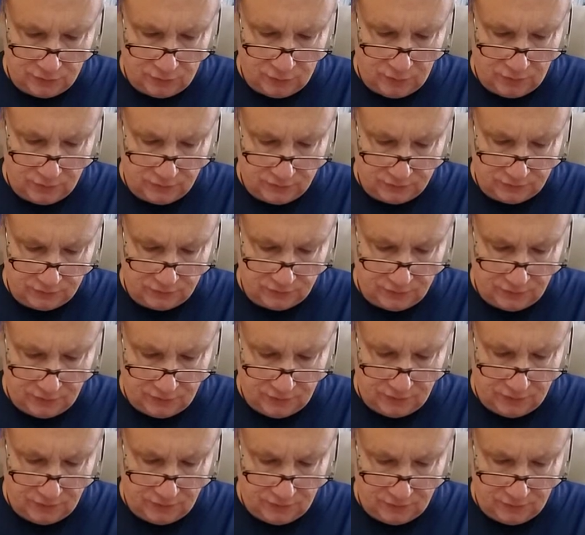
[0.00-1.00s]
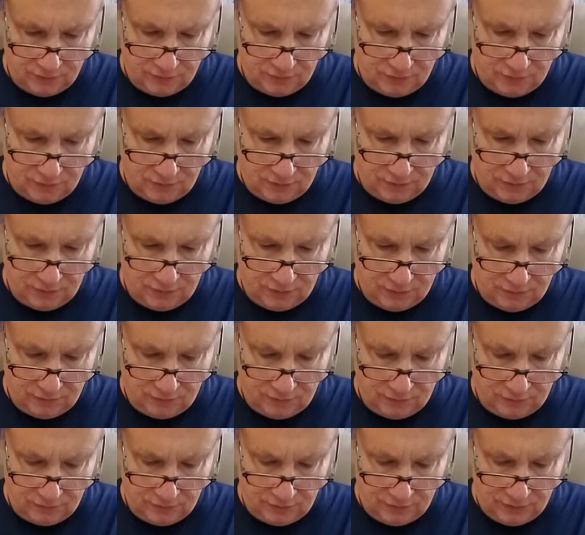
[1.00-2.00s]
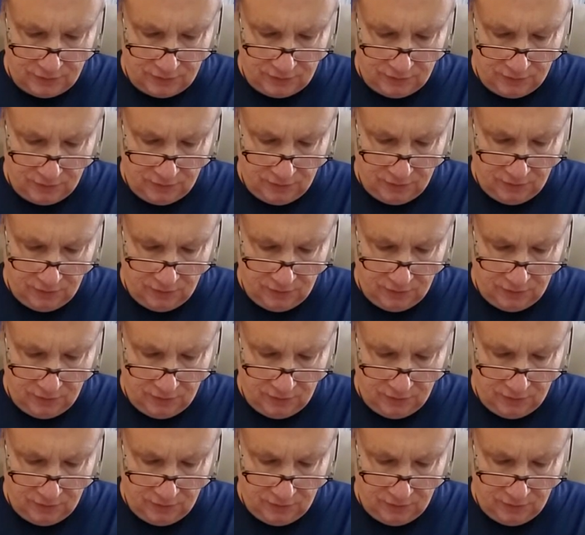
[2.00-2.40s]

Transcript: much uh, naughty and everything.